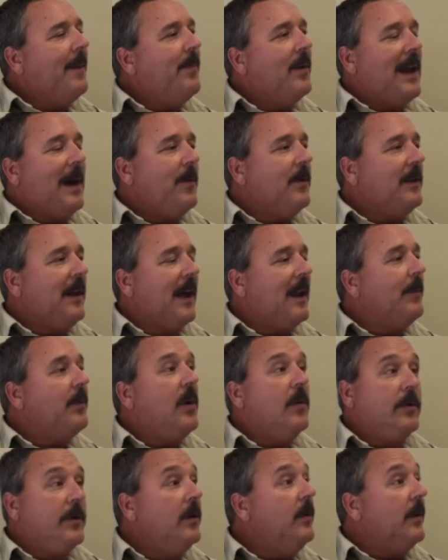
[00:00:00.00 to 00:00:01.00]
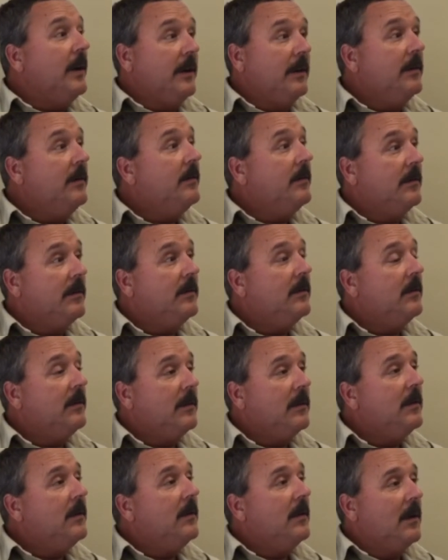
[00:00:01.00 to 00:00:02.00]
but I would tell them, go do it.
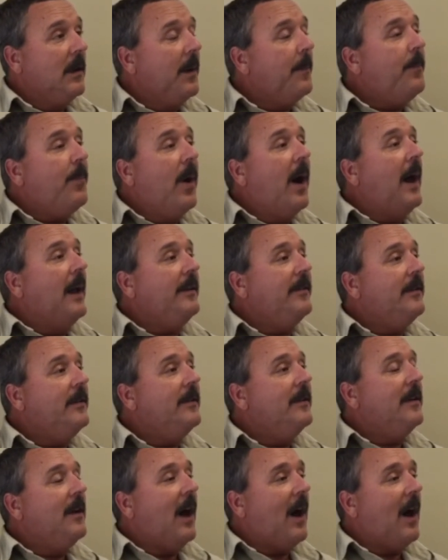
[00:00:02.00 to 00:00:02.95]
But